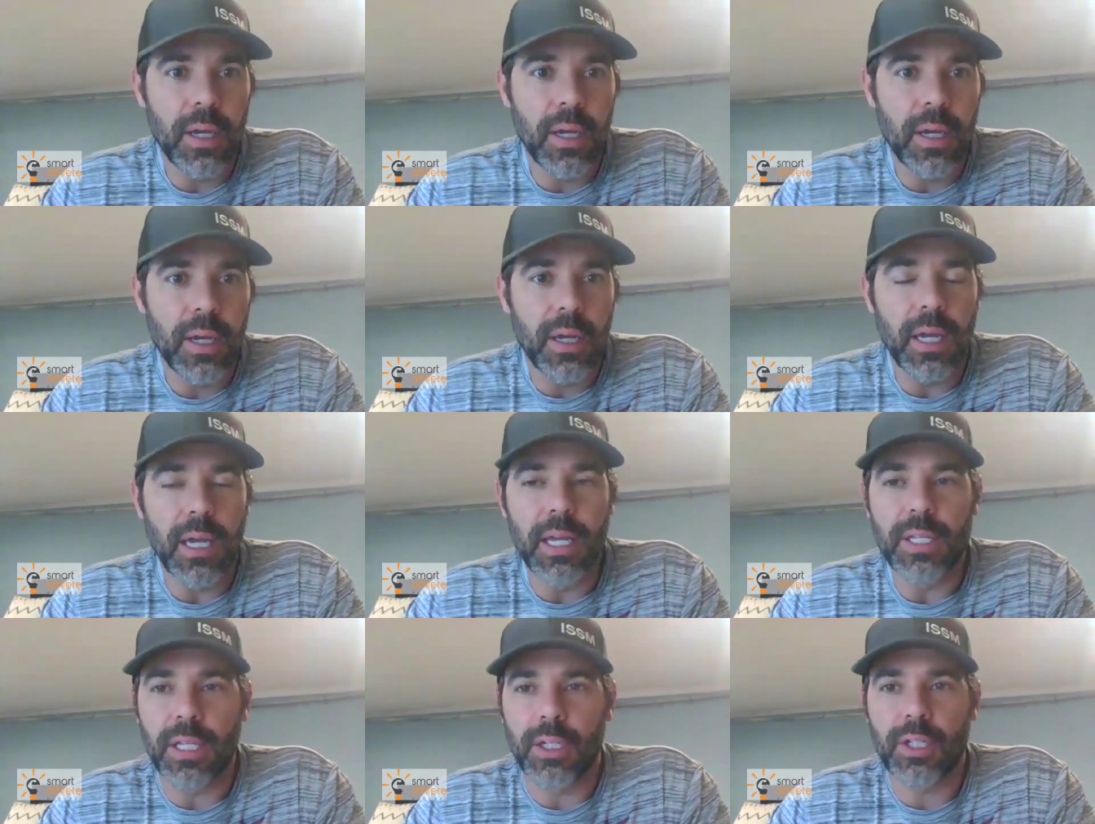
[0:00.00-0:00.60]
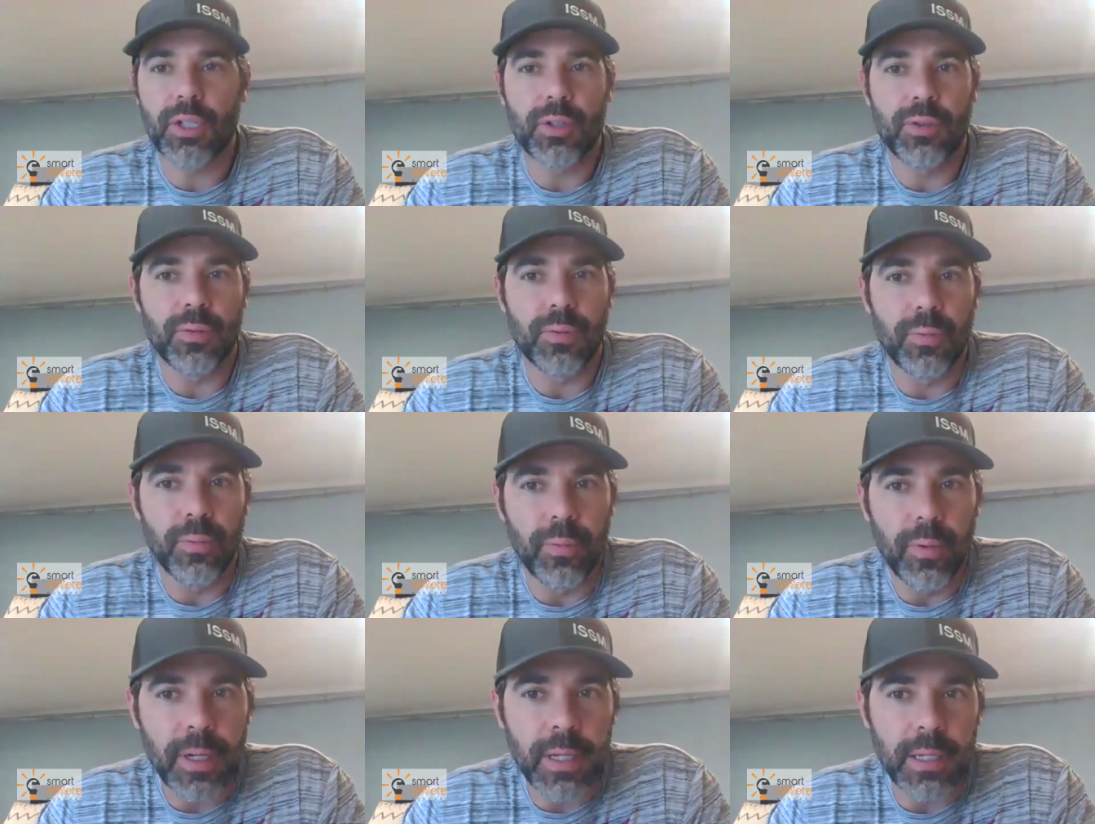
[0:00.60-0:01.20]
is
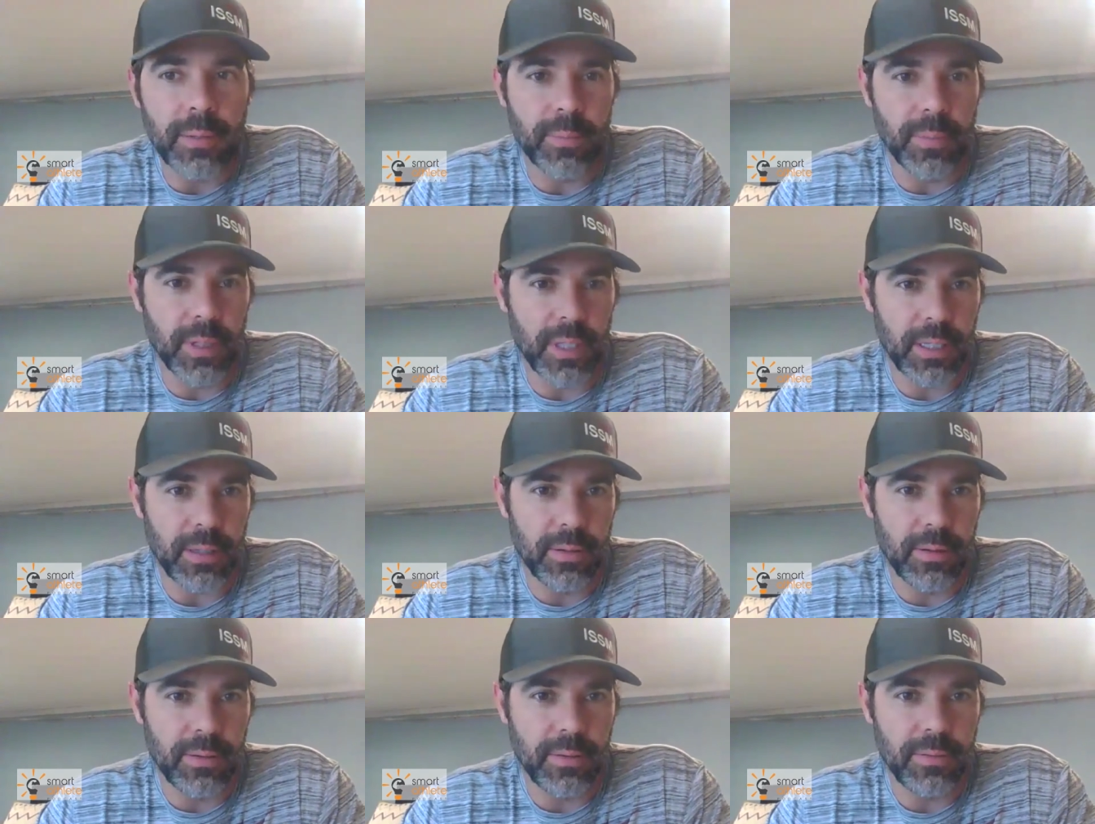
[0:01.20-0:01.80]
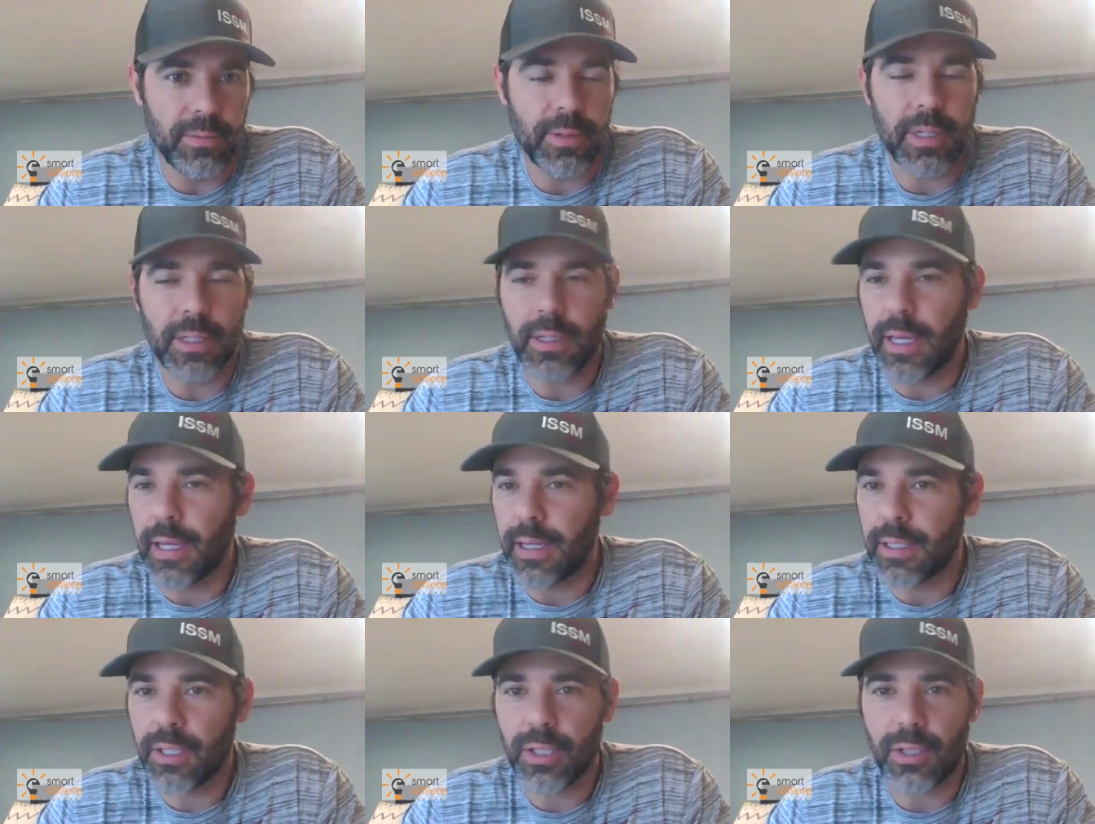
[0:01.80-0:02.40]
extremely,
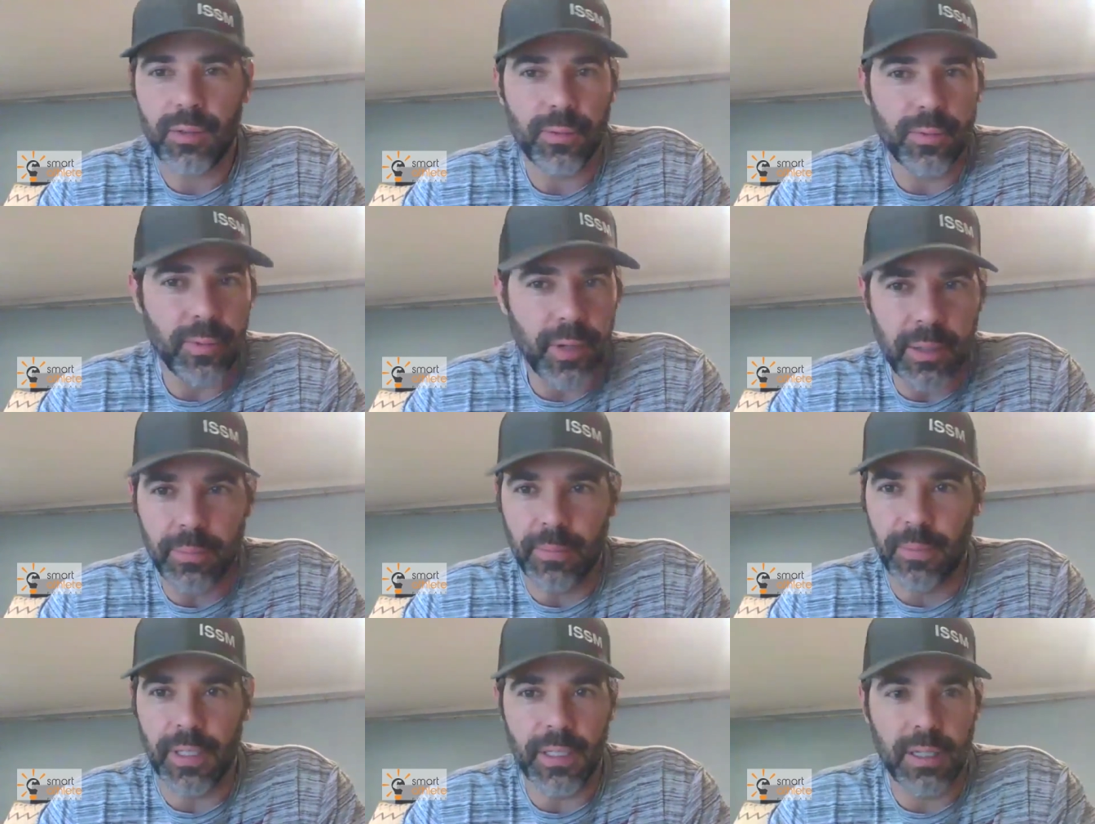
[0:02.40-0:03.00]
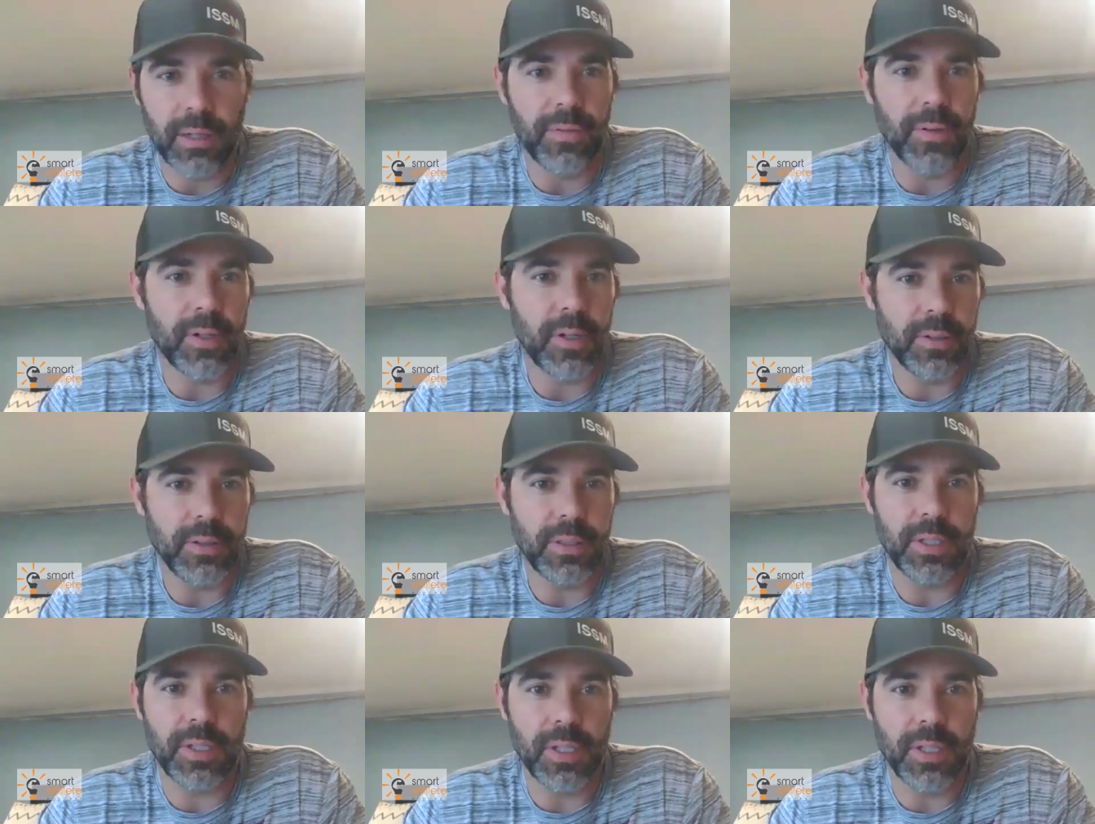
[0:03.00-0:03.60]
extremely difficult to
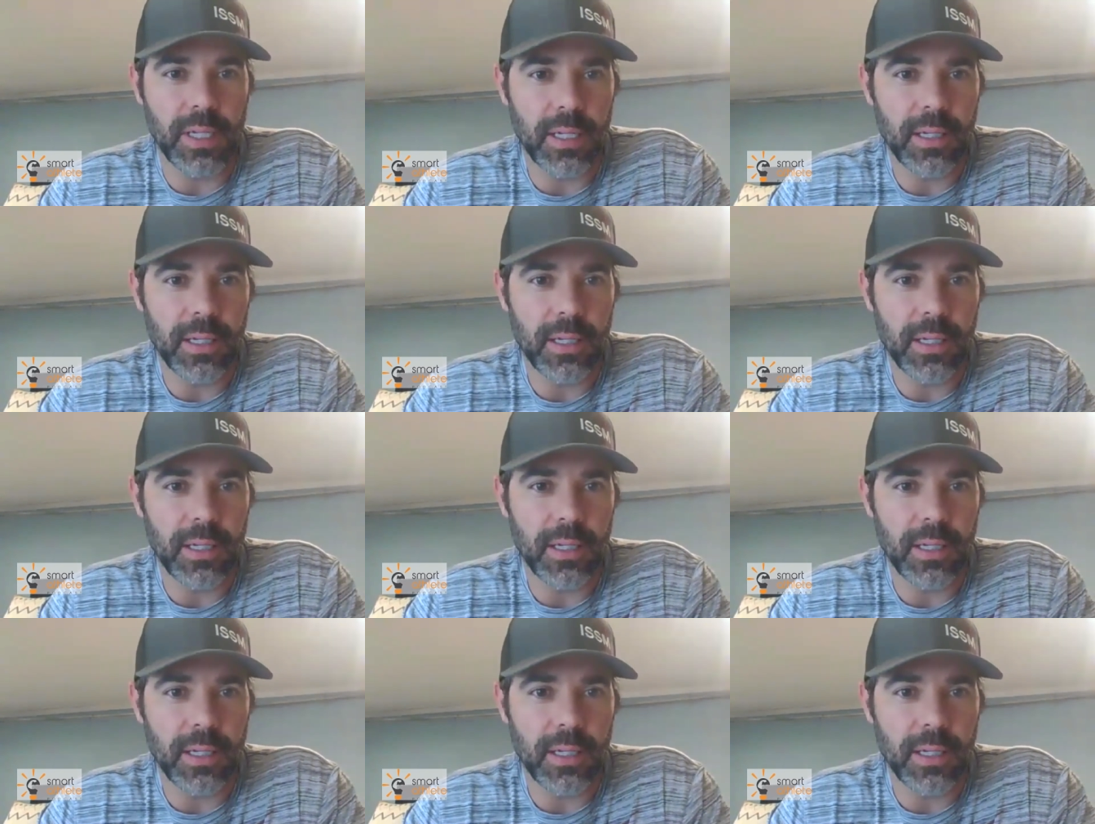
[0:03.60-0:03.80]
see